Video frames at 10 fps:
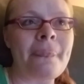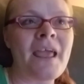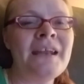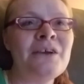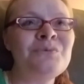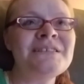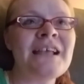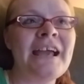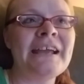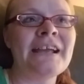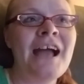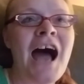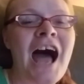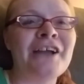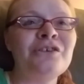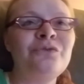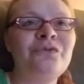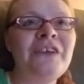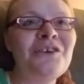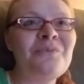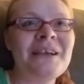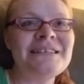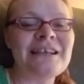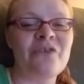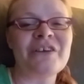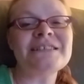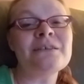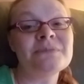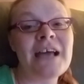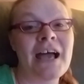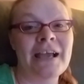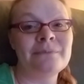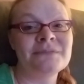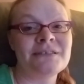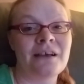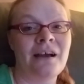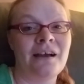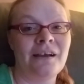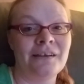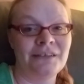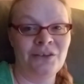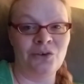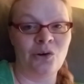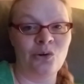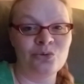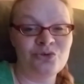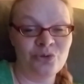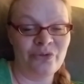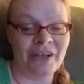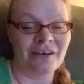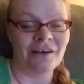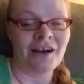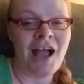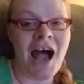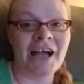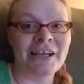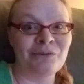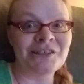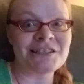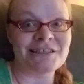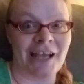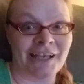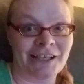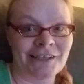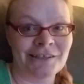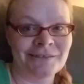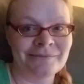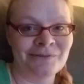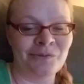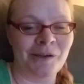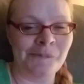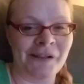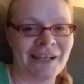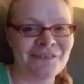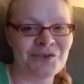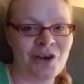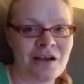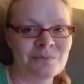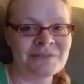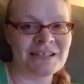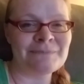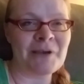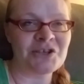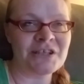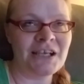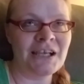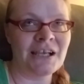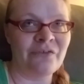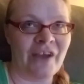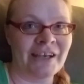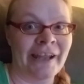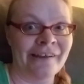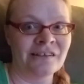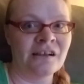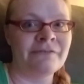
and I was like, I could feel myself, because sometimes, truth here, I get real excited when I'm playing the drums, especially if I nail a